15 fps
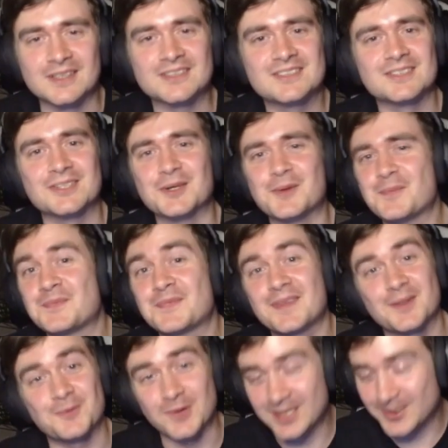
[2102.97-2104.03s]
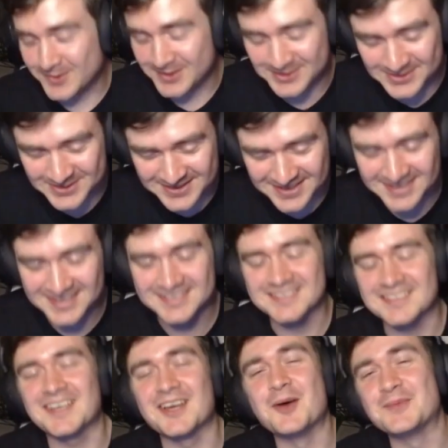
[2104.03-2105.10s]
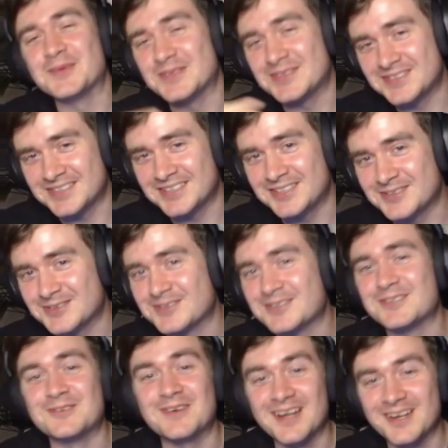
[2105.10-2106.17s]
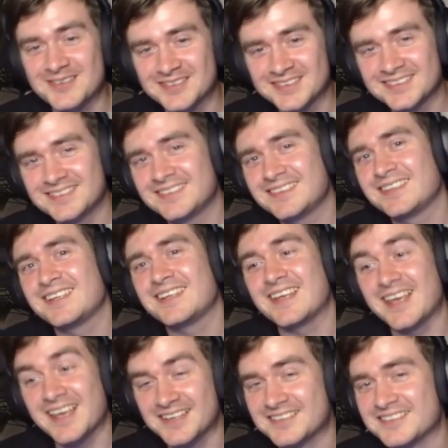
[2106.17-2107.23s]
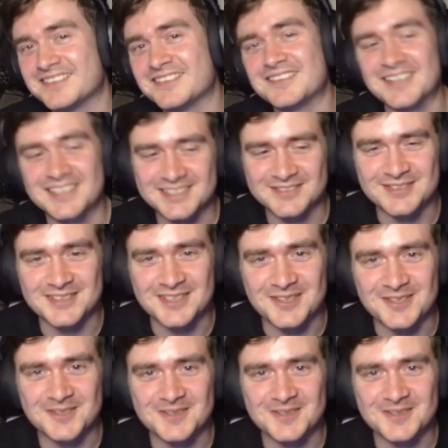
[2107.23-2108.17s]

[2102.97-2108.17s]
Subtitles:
so what I wanted to say is I hope to see you around and in the next video.